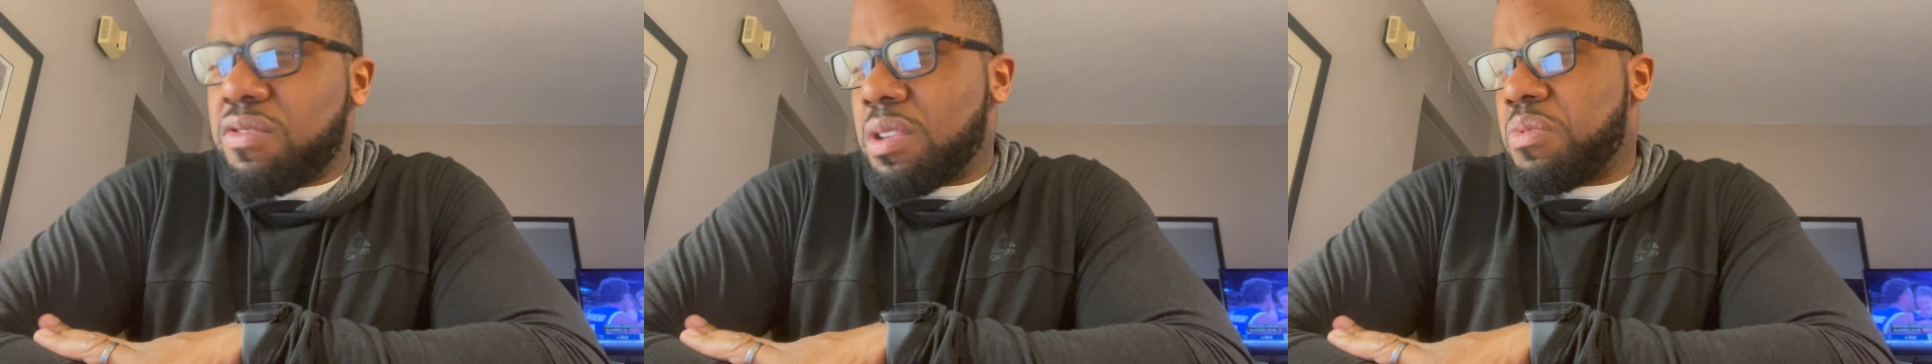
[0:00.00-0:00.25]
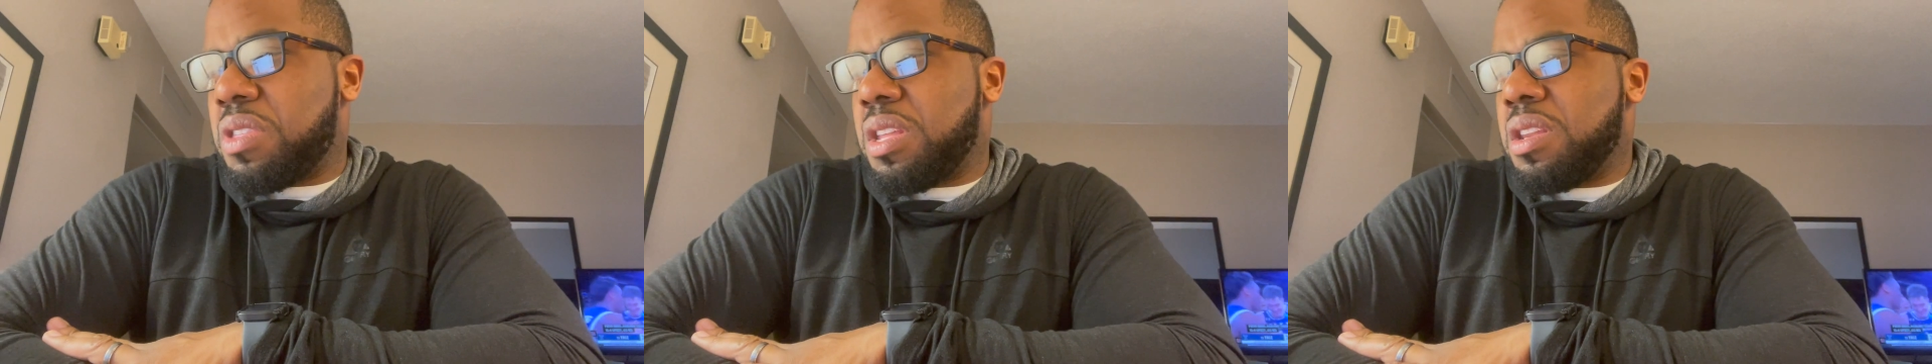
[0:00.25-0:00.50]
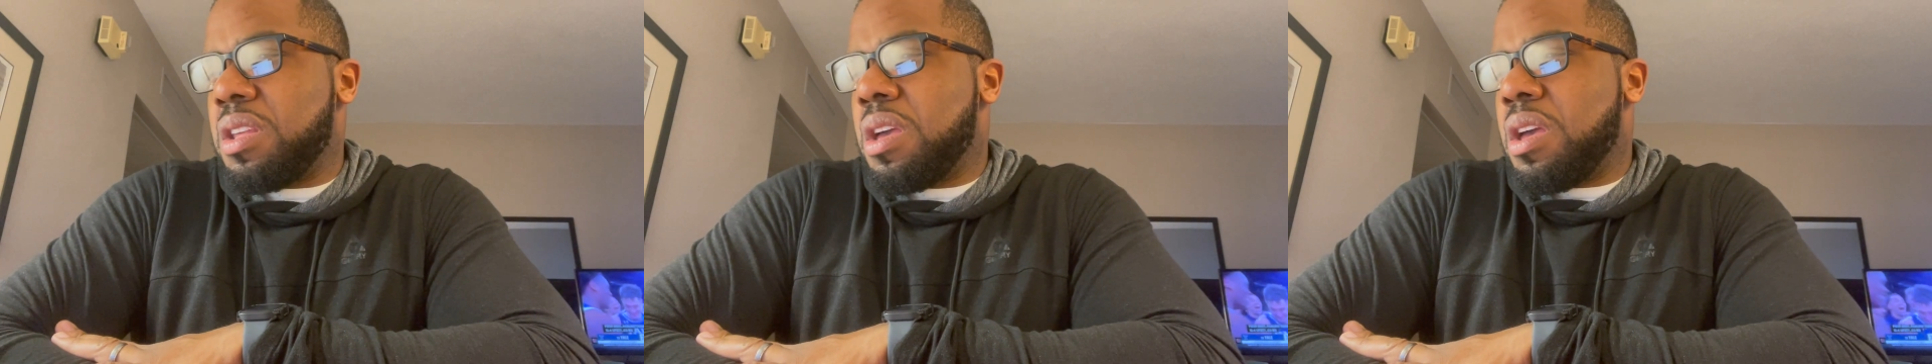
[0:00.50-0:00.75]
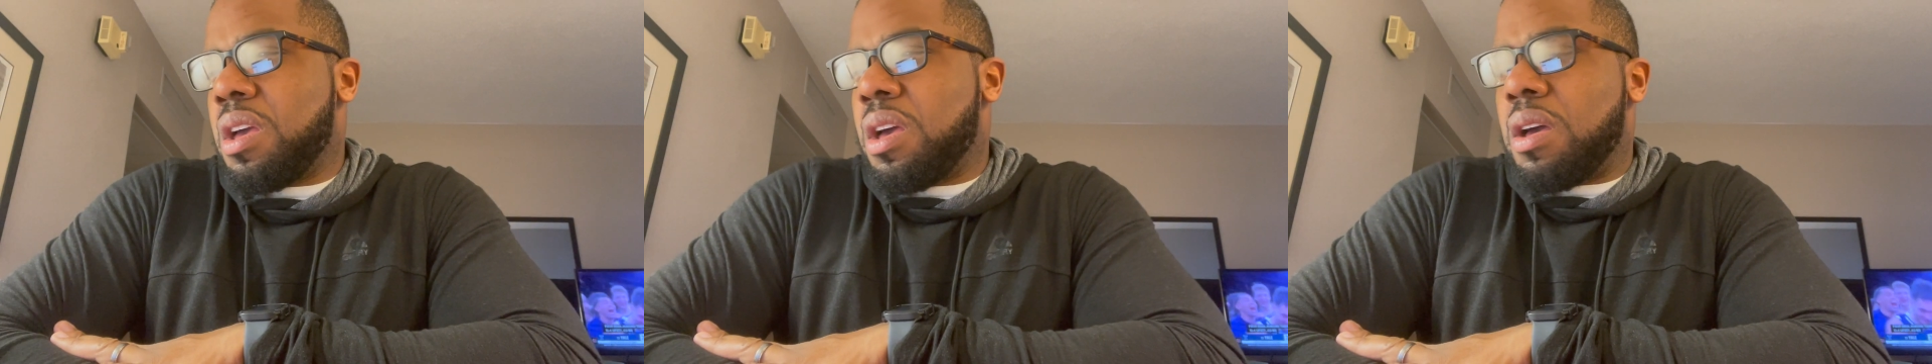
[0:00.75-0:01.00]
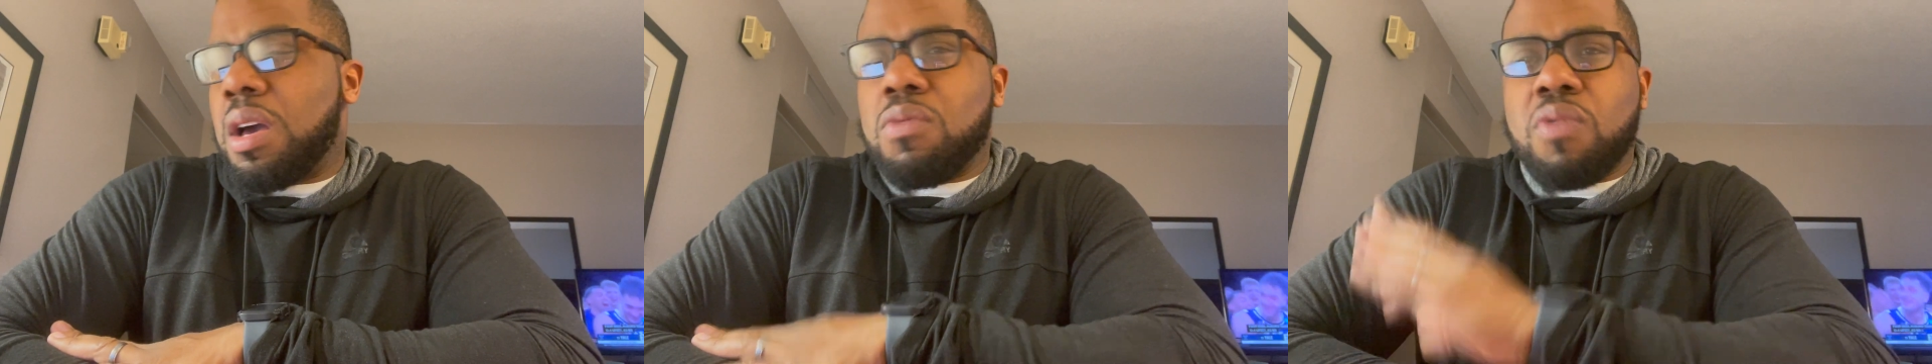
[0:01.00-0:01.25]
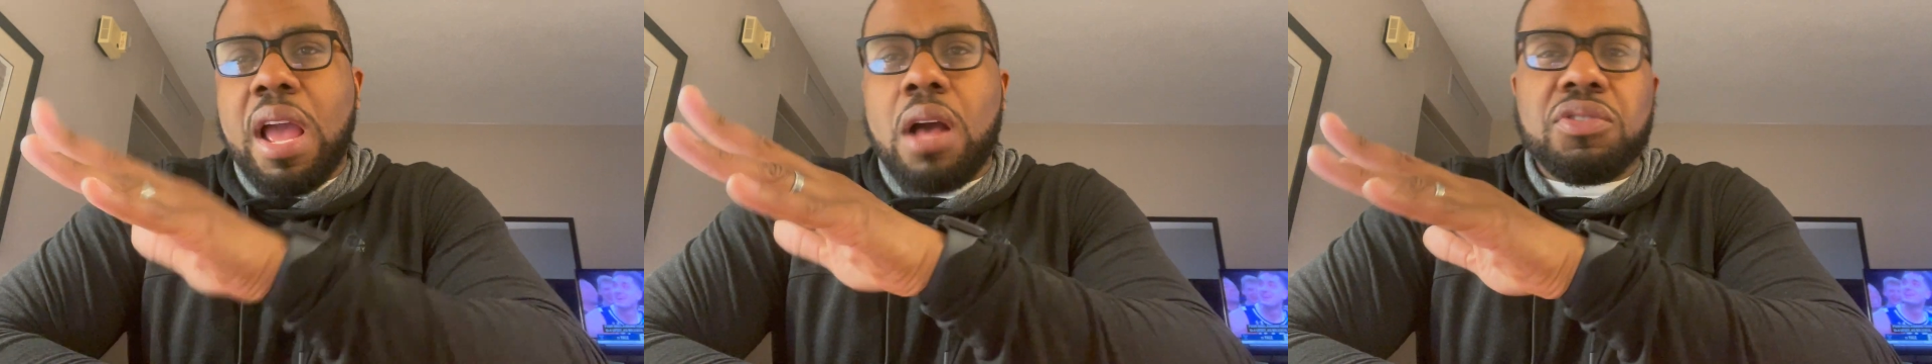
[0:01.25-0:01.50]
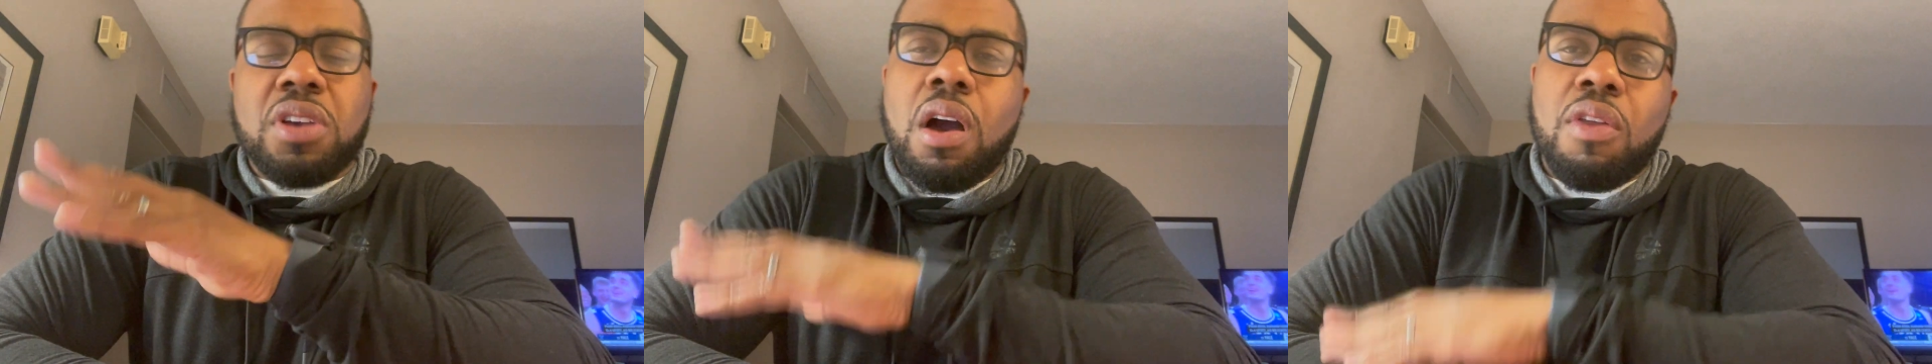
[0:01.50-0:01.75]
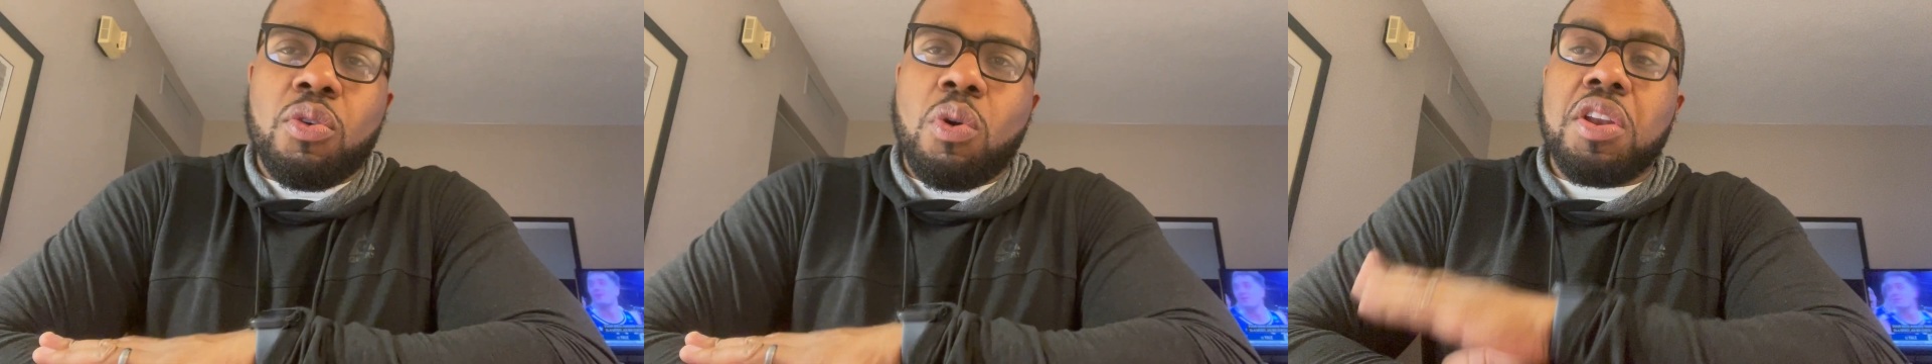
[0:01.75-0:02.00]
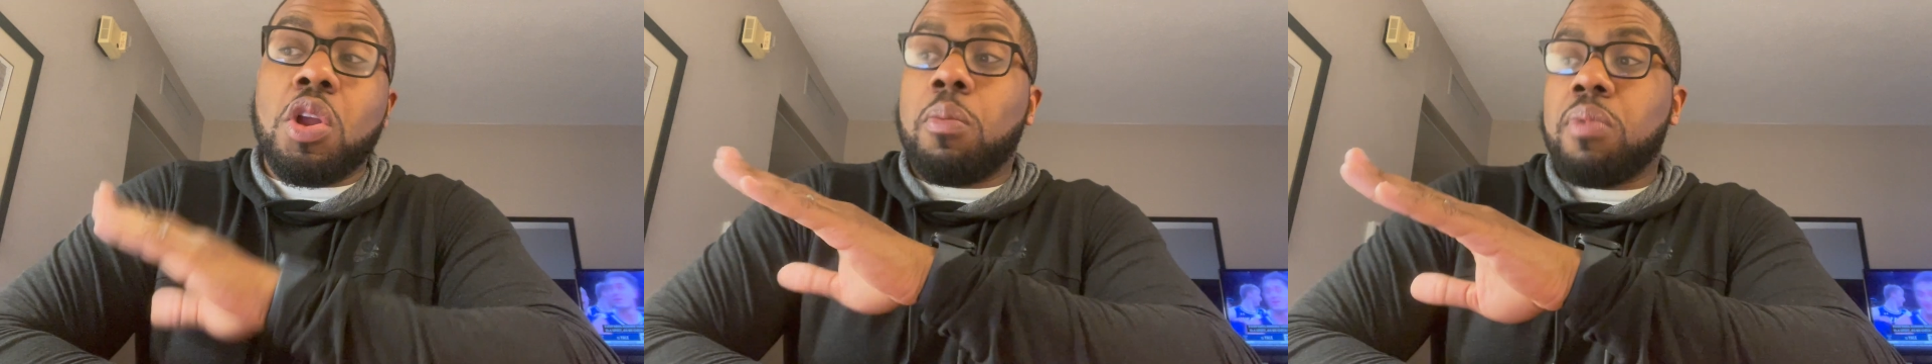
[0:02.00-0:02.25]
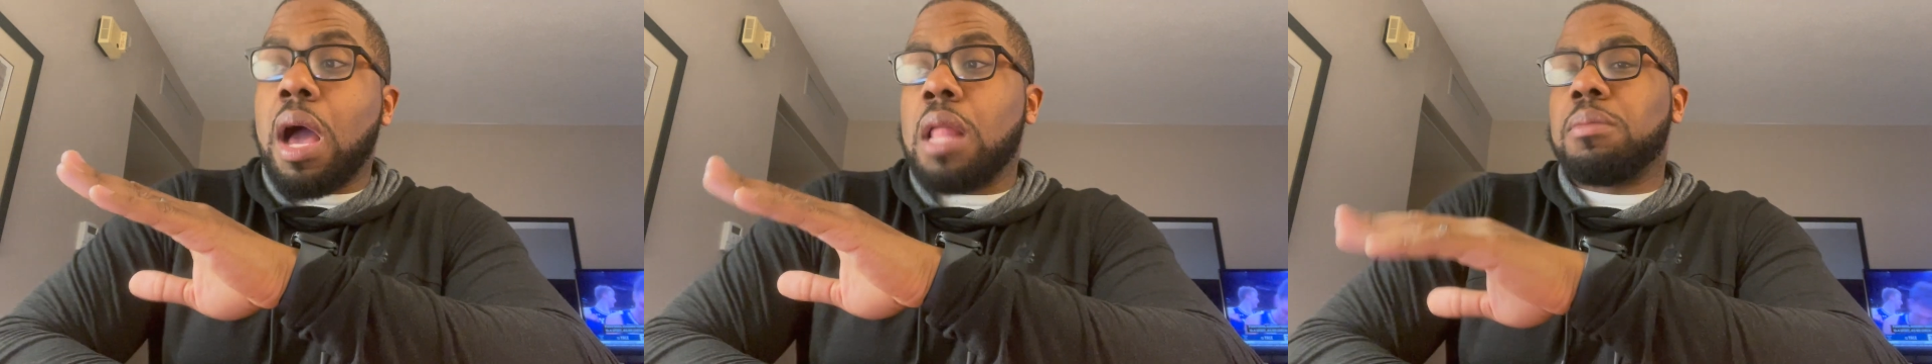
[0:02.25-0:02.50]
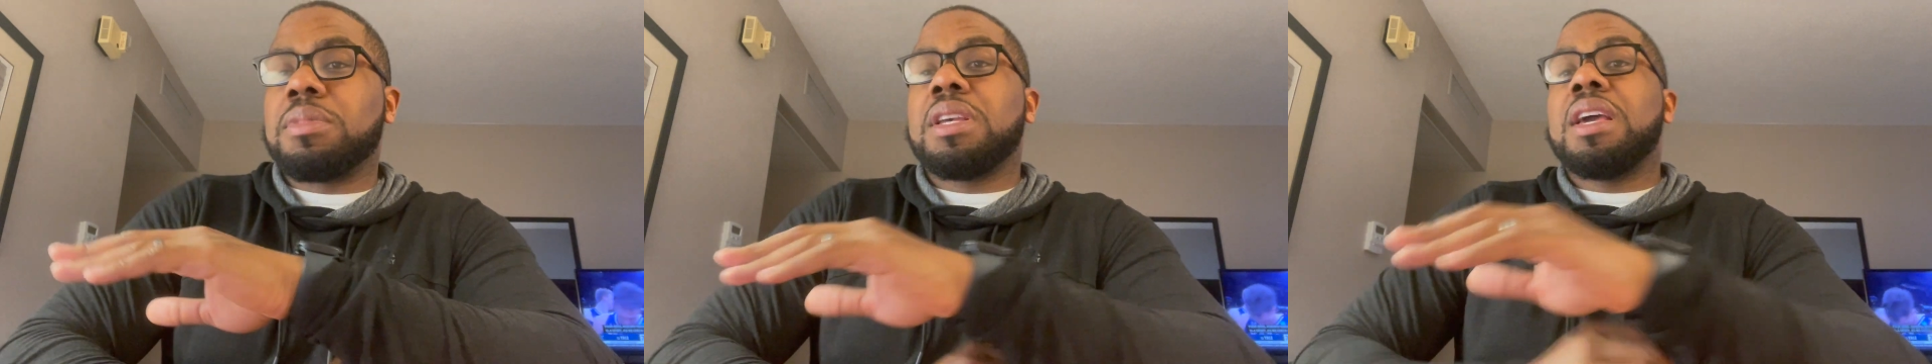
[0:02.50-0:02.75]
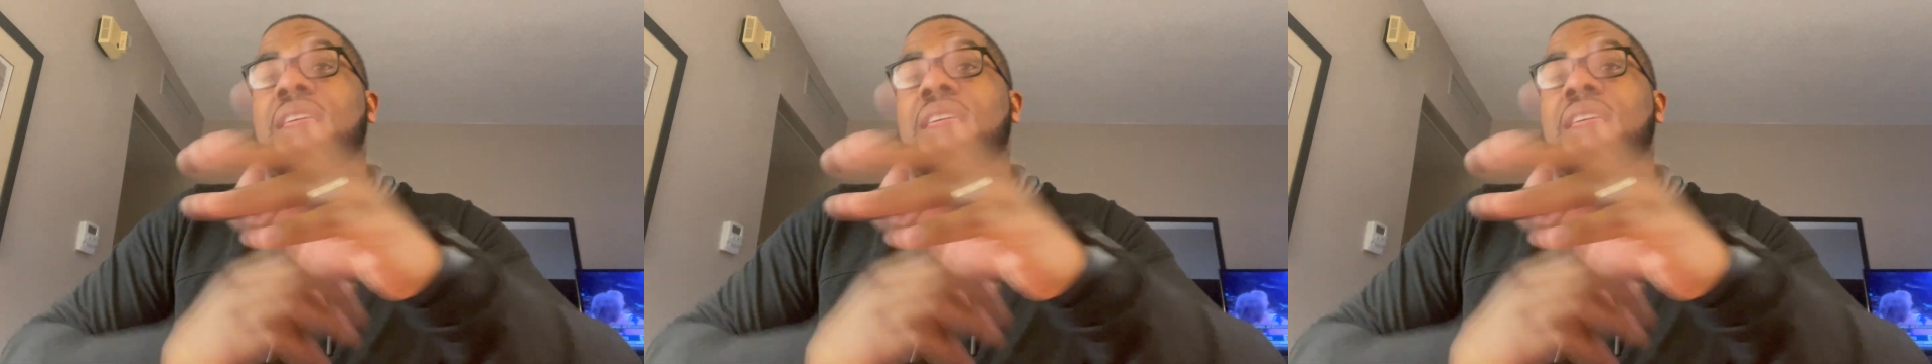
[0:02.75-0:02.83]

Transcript: something rounds gone through it, no problems.